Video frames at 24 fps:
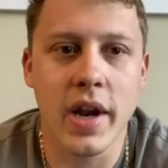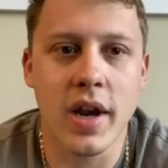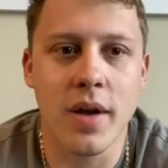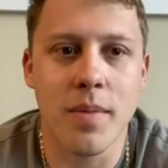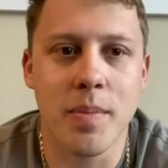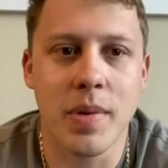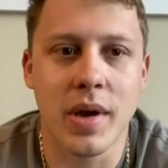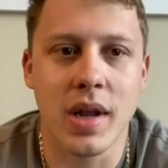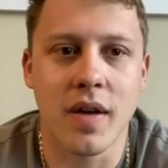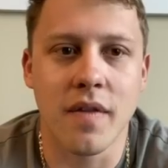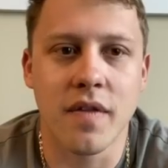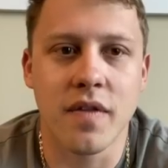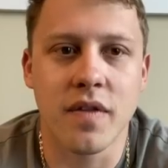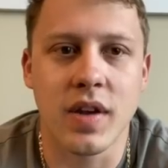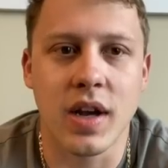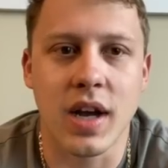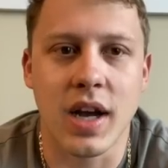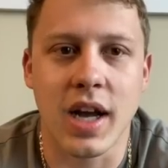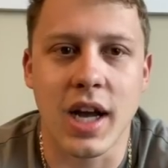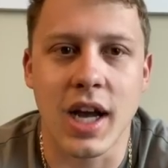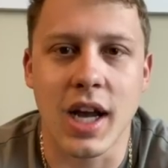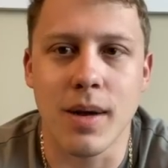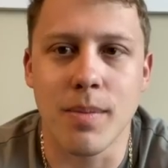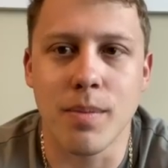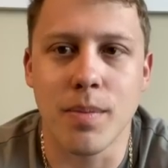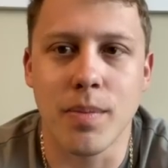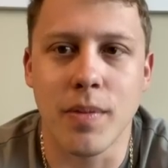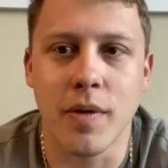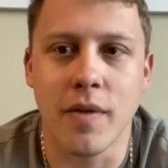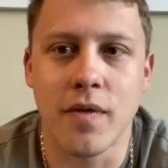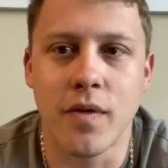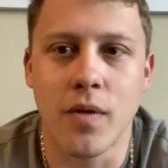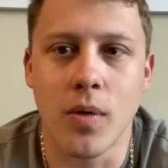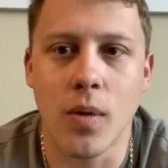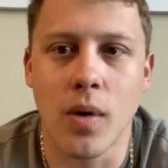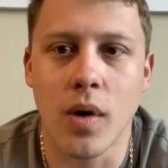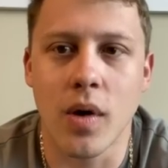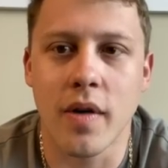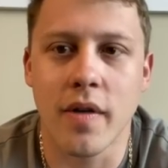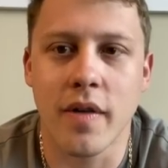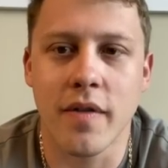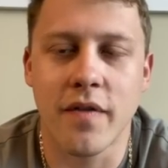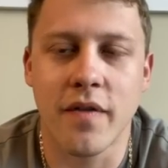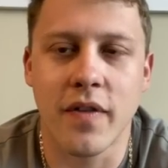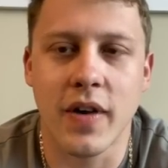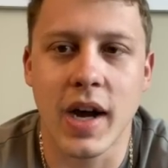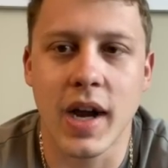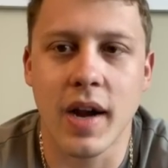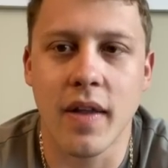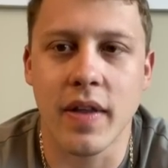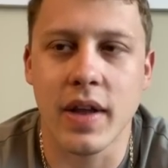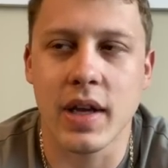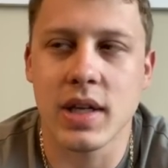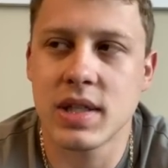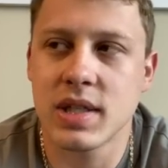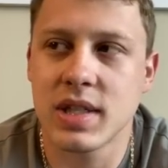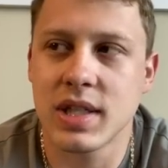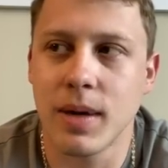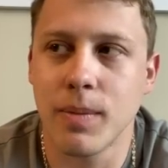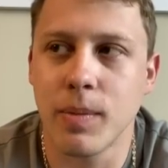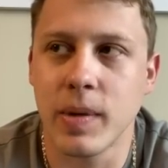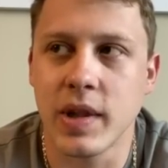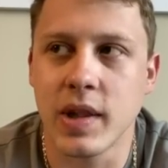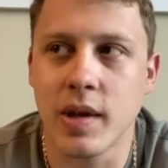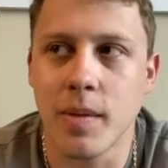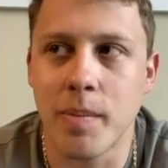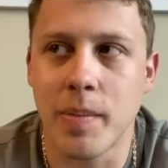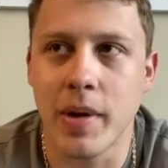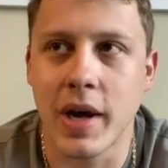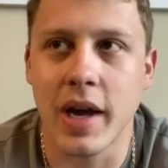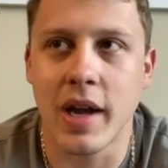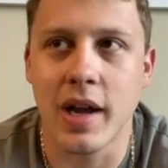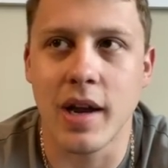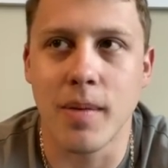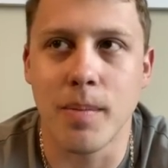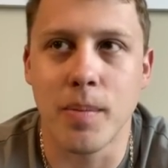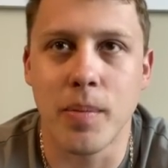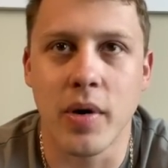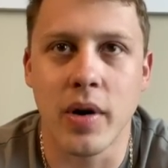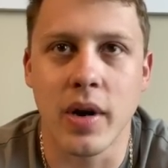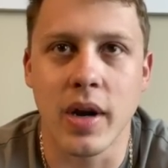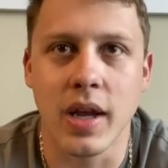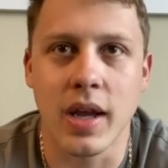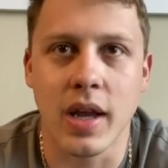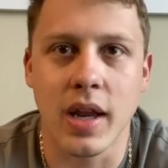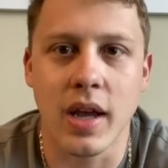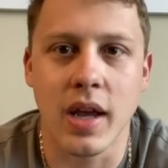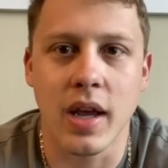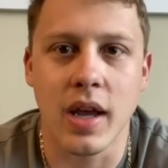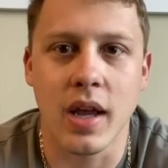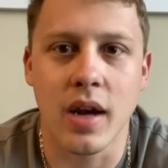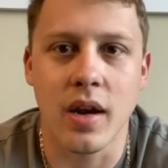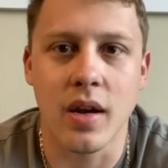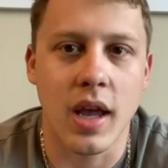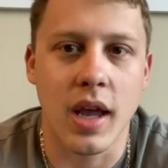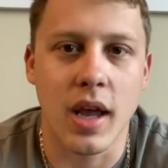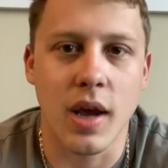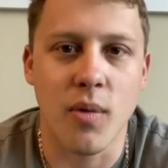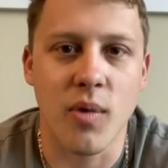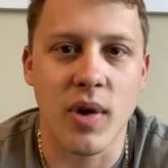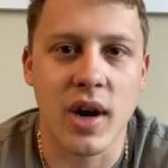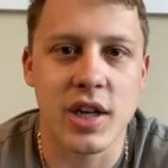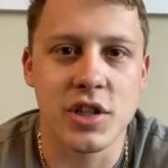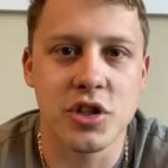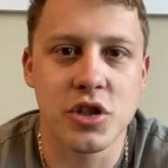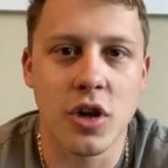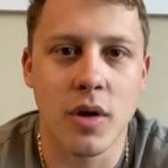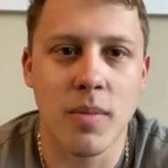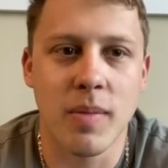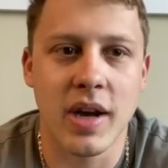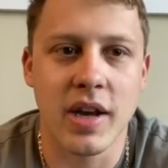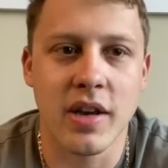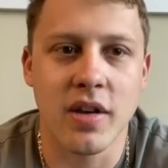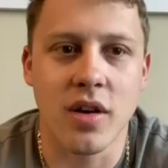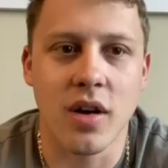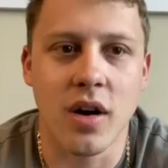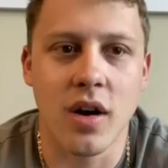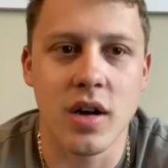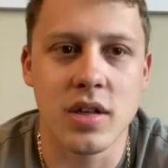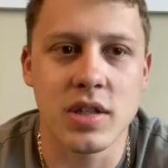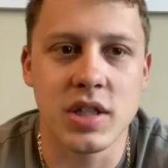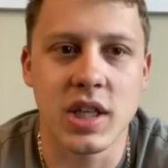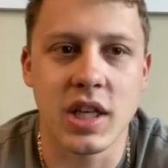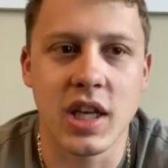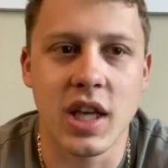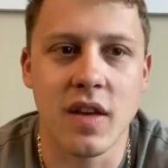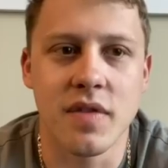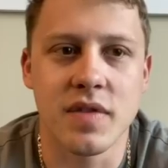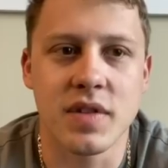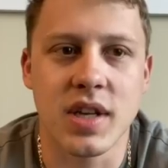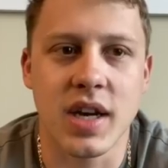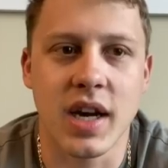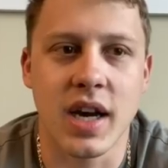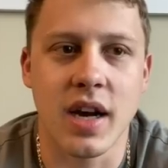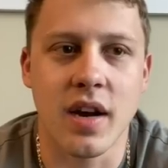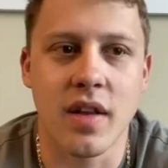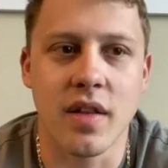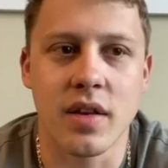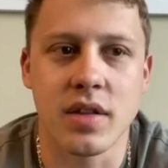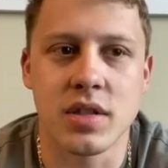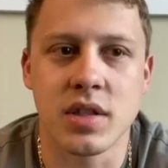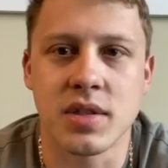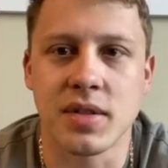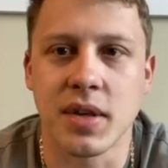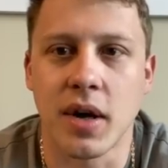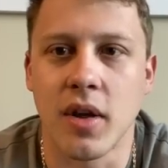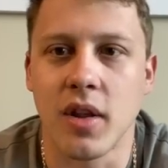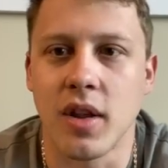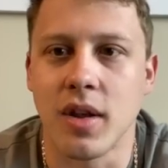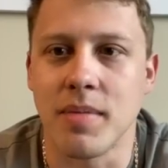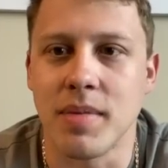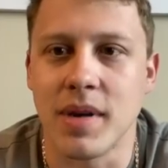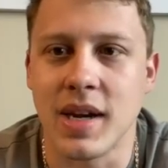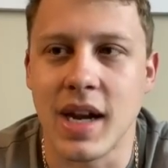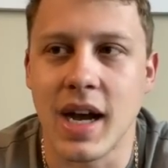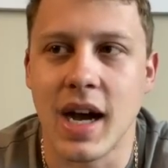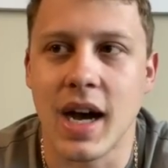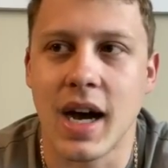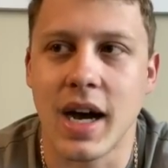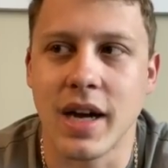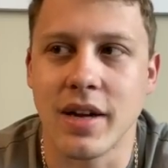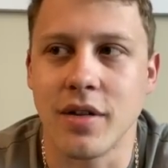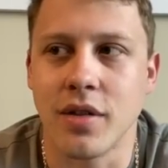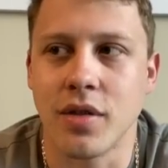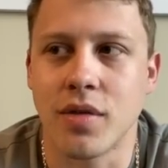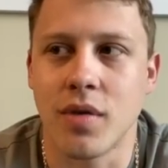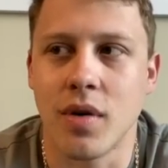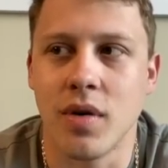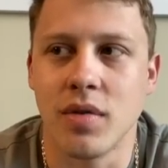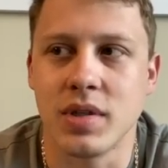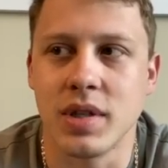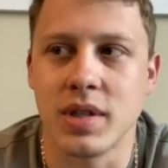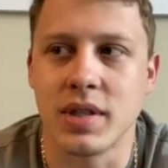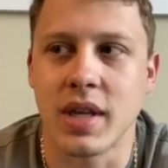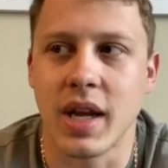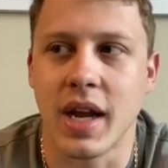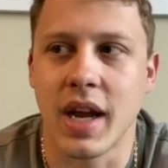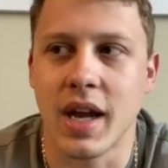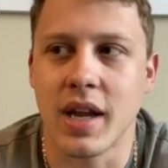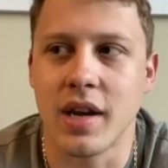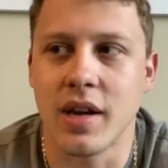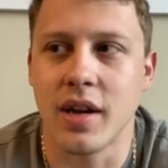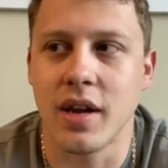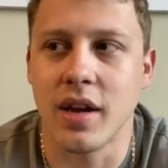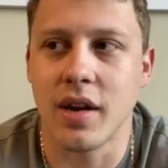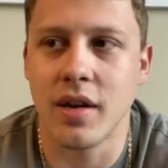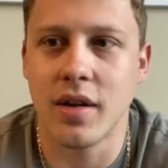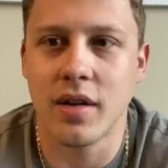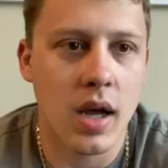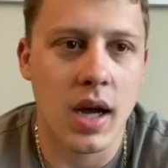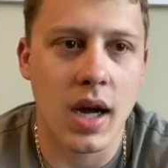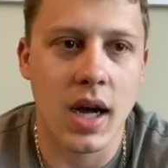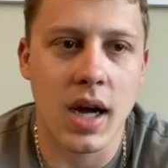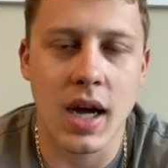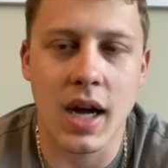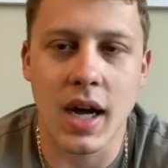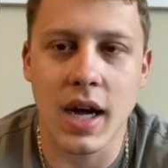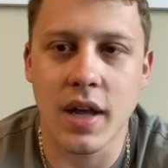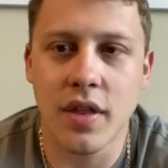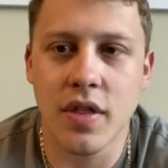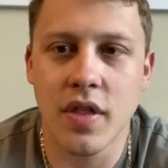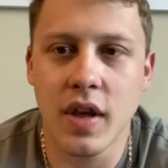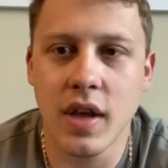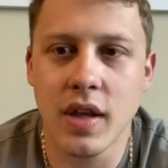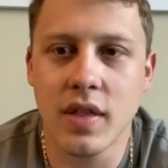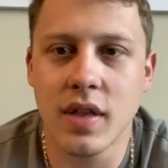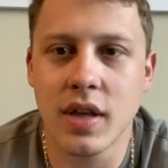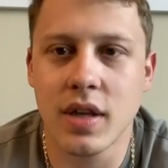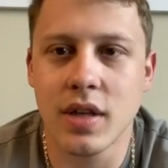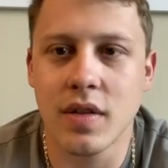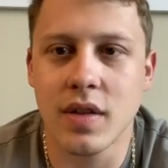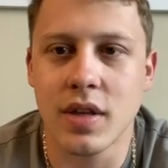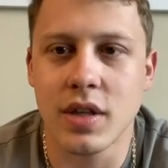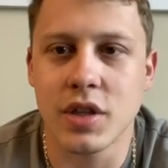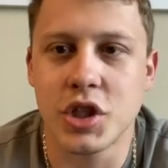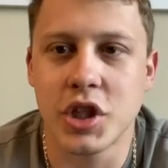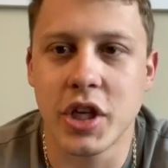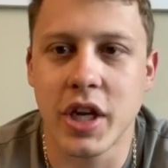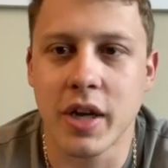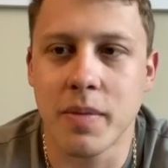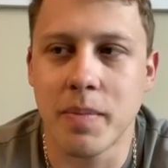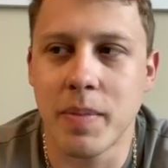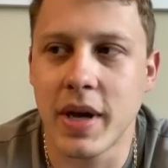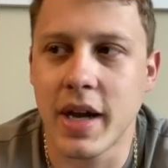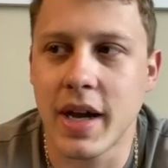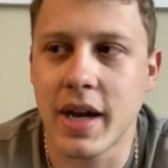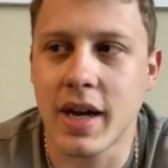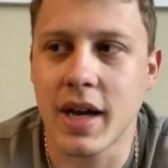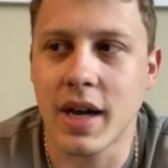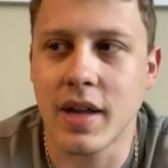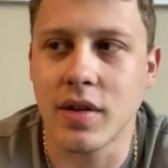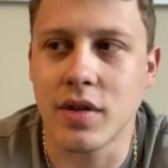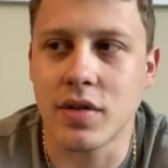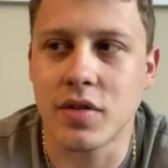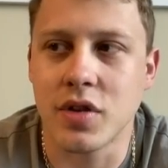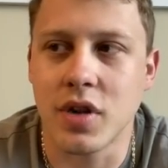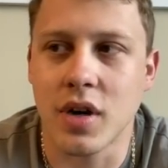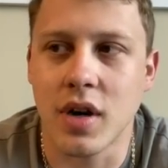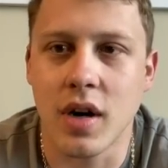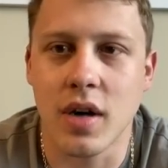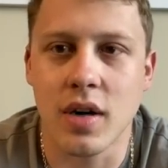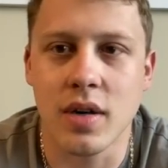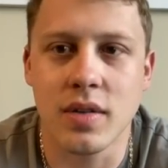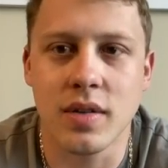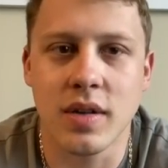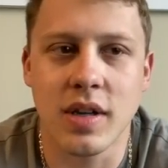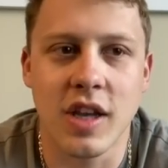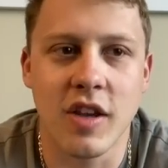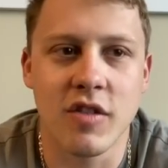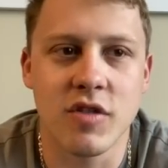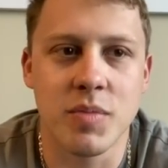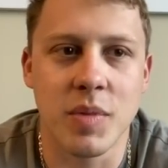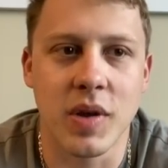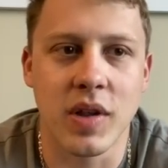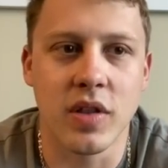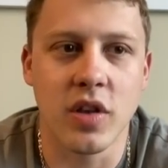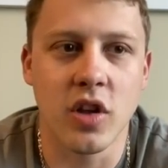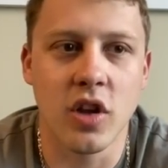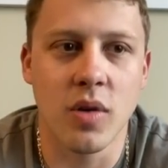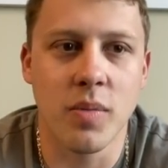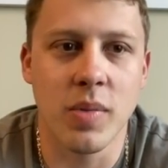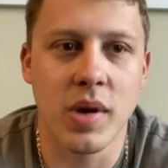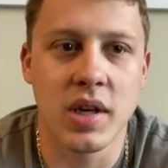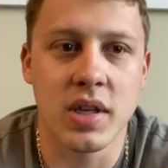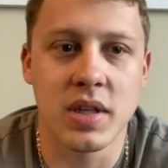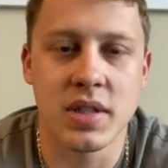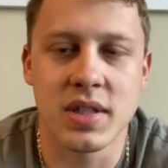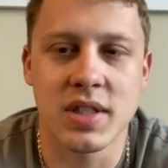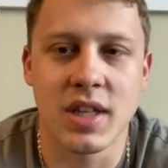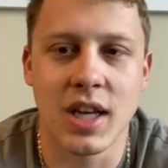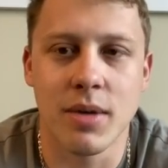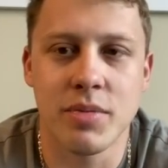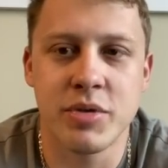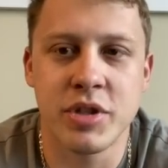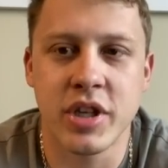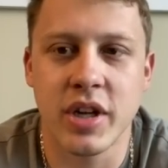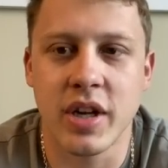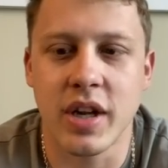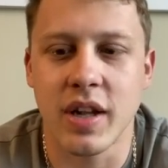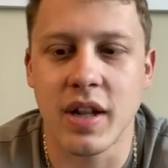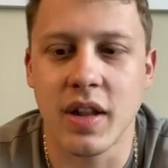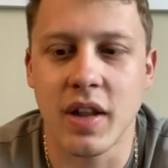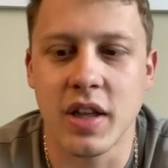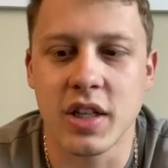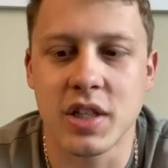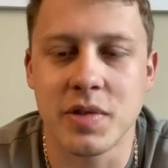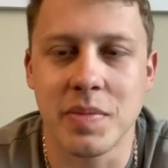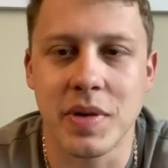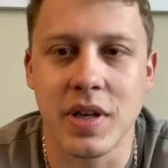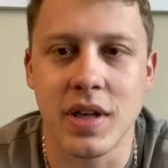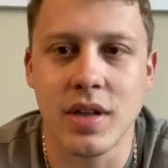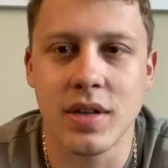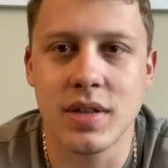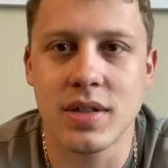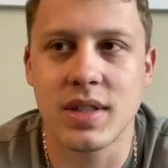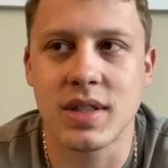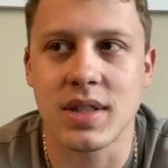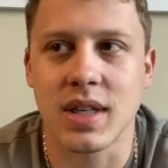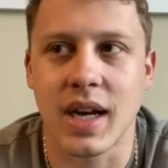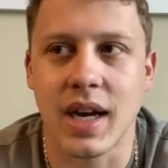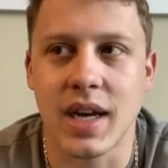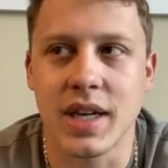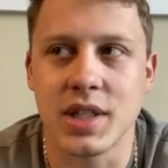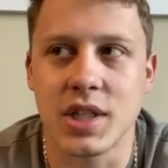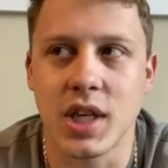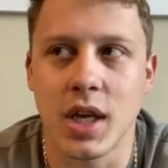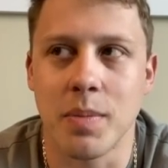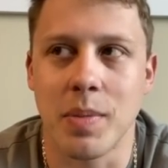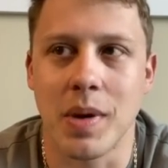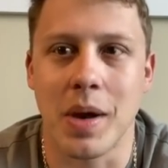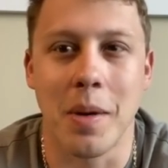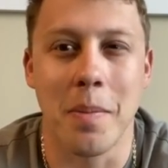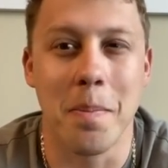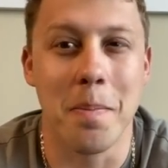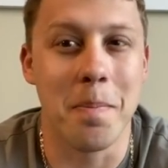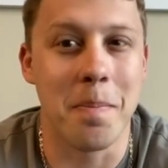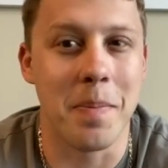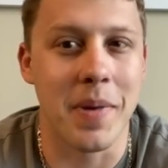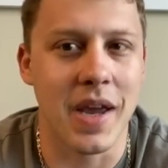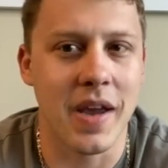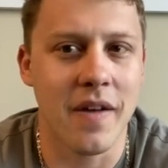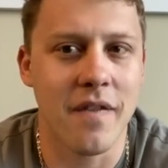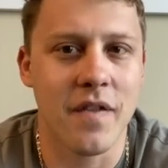a bit of time before finally assembling the bet and putting it in. And when I show my cards, he gives kind of the solemn nod and throws his hand in. I think that the check back on the turn gives me a little bit of deception and lets me size up a bit